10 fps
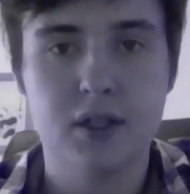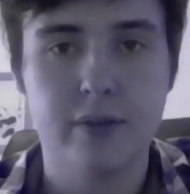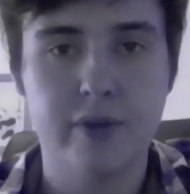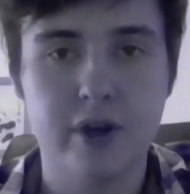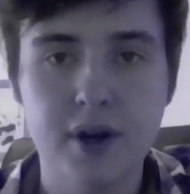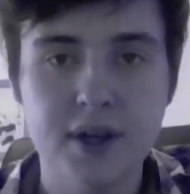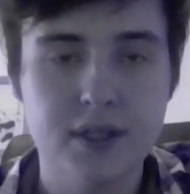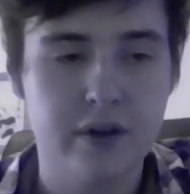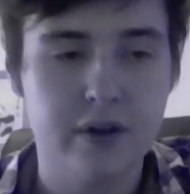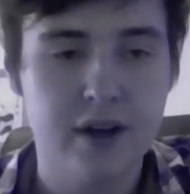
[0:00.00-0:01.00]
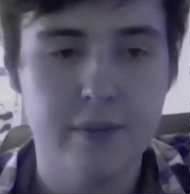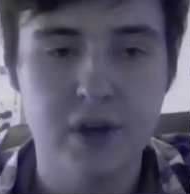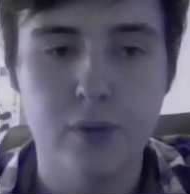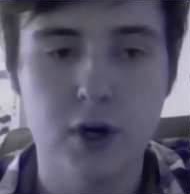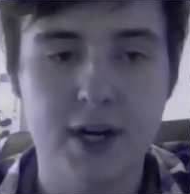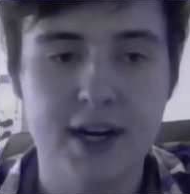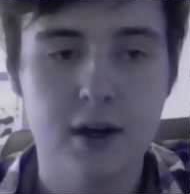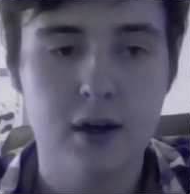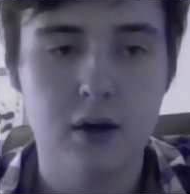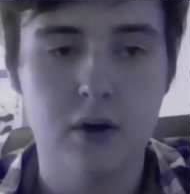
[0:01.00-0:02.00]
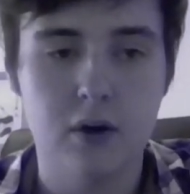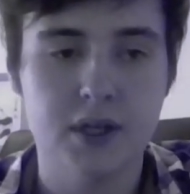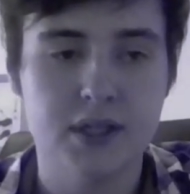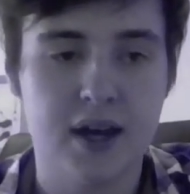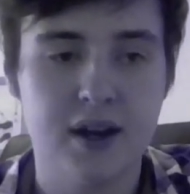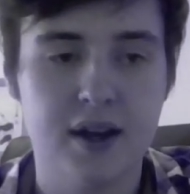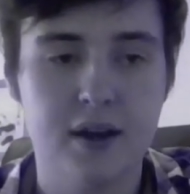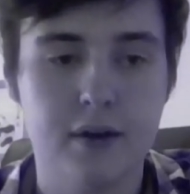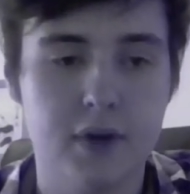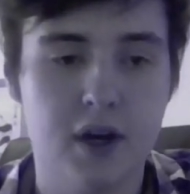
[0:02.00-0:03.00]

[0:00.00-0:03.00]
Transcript: to be honest, around mid-morning on a Saturday.